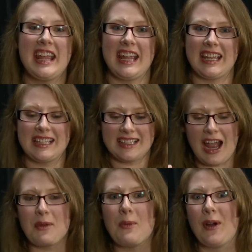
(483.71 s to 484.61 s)
is i
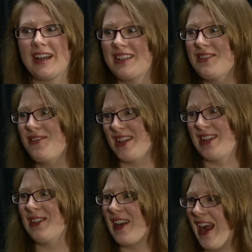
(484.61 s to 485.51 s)
wanted to
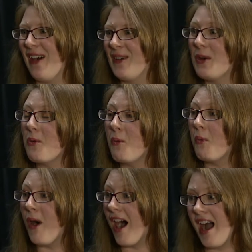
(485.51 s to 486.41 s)
figure out
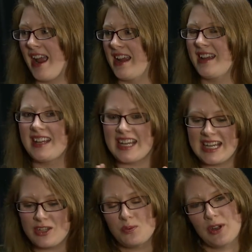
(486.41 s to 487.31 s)
why
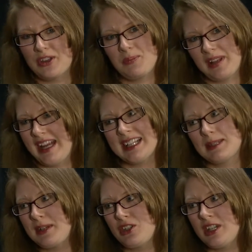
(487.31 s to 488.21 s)
each one of the plant
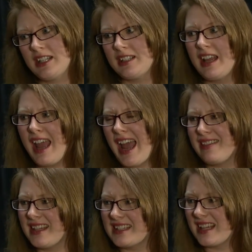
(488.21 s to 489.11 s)
species had
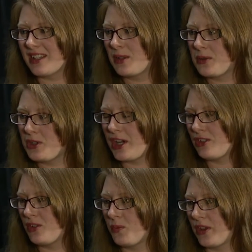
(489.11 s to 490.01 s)
this
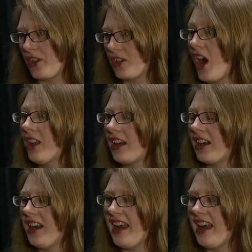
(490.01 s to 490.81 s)
association with a color